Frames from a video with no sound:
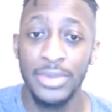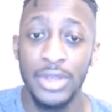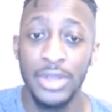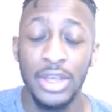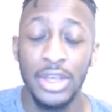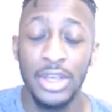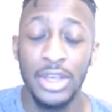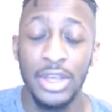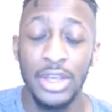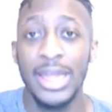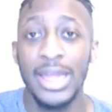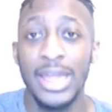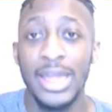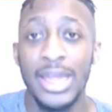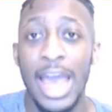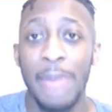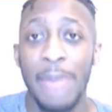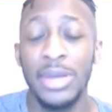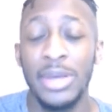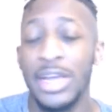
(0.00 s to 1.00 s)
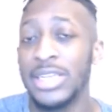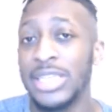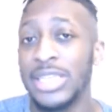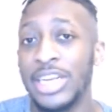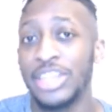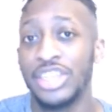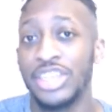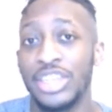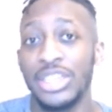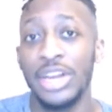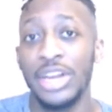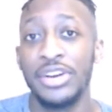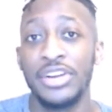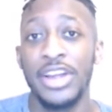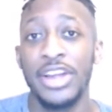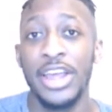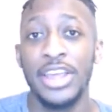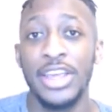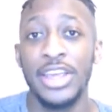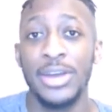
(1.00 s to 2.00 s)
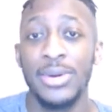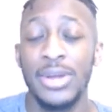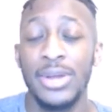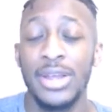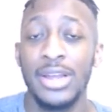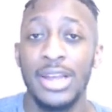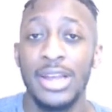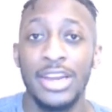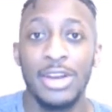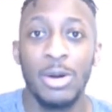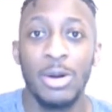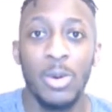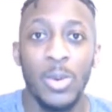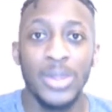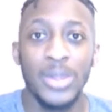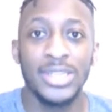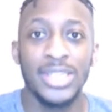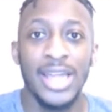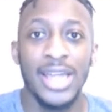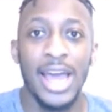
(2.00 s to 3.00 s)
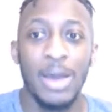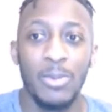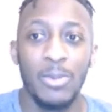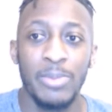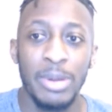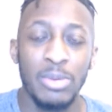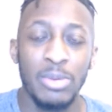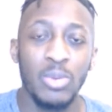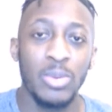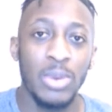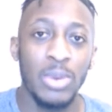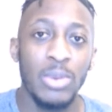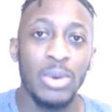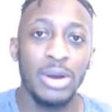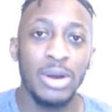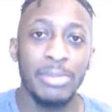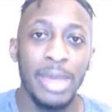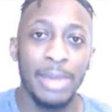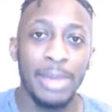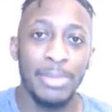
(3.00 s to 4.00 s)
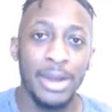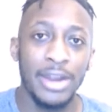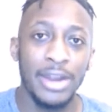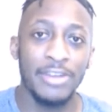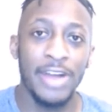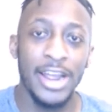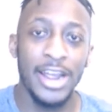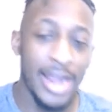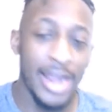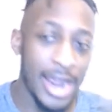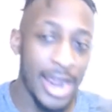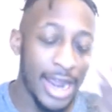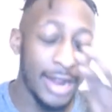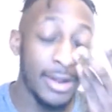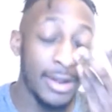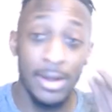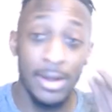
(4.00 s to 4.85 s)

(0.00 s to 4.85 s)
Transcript: You don't want that to happen because it could just undercut you. No one wants that. We want to make money, right? And